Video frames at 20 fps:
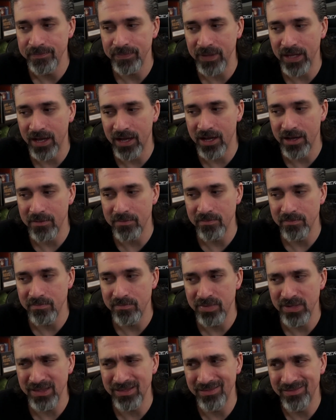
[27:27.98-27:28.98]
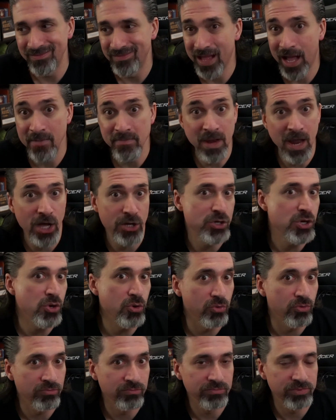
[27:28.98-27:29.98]
But I'm not
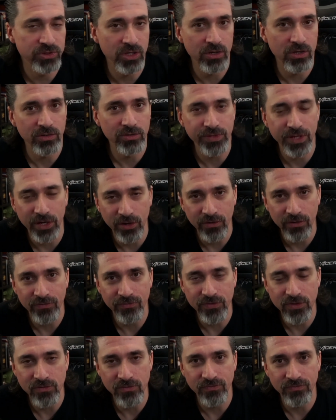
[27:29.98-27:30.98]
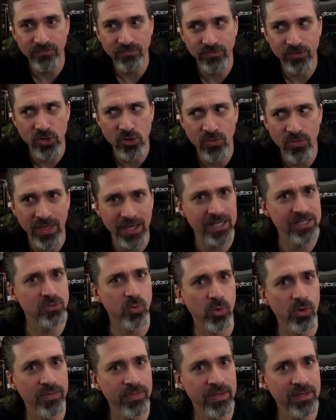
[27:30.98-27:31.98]
you. So, you know, if you think it's
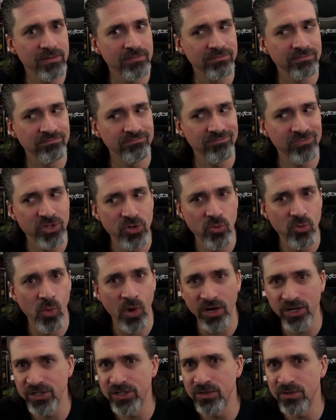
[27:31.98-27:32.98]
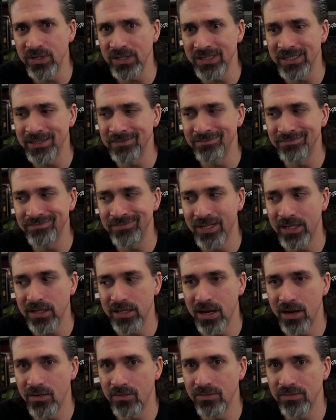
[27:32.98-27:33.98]
worth it and you want to do it, then,
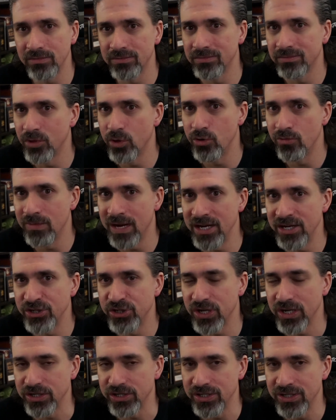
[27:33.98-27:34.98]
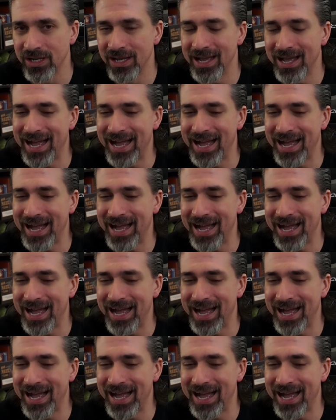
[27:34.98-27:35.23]
you know, who am I to judge?